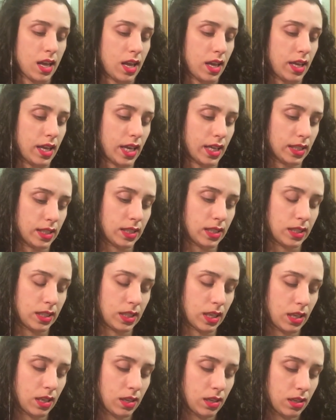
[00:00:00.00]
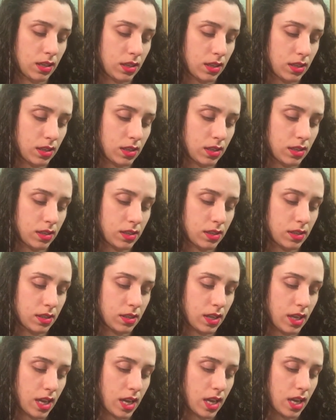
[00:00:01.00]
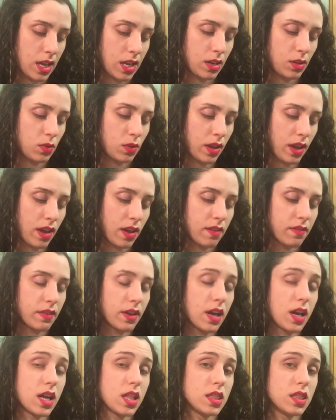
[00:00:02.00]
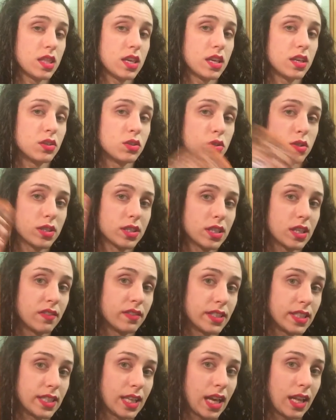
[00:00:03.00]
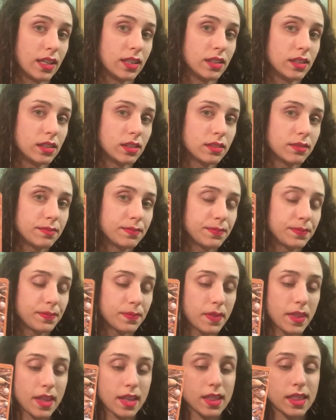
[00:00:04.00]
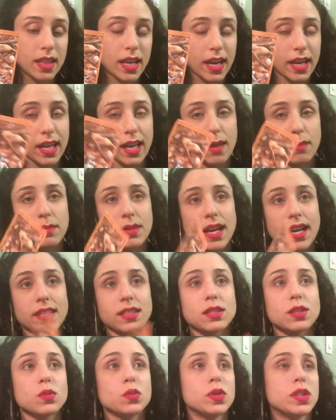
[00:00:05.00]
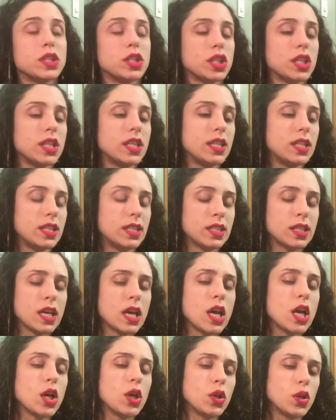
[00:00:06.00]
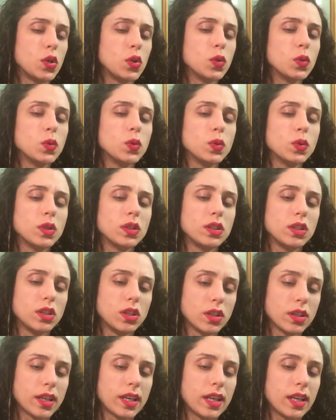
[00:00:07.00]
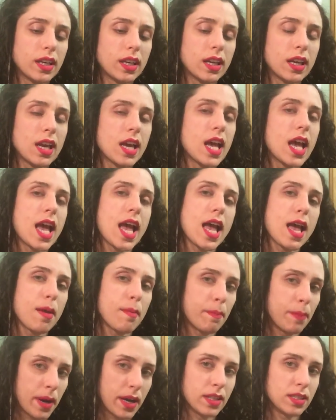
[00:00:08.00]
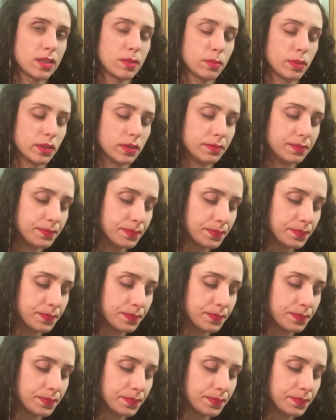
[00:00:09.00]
Yes. And you have the undressing of a salad. That came next, which is you looking impossible.